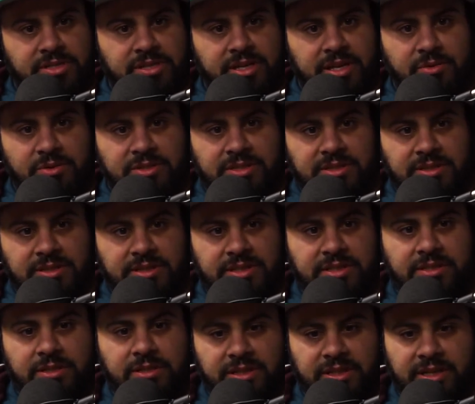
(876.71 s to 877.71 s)
It was
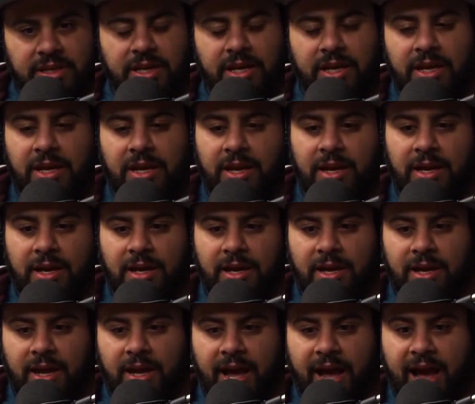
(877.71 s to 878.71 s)

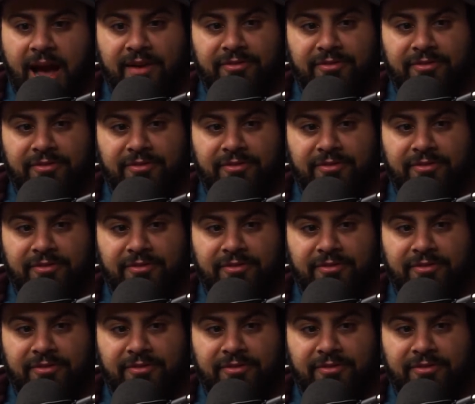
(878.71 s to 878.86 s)
literally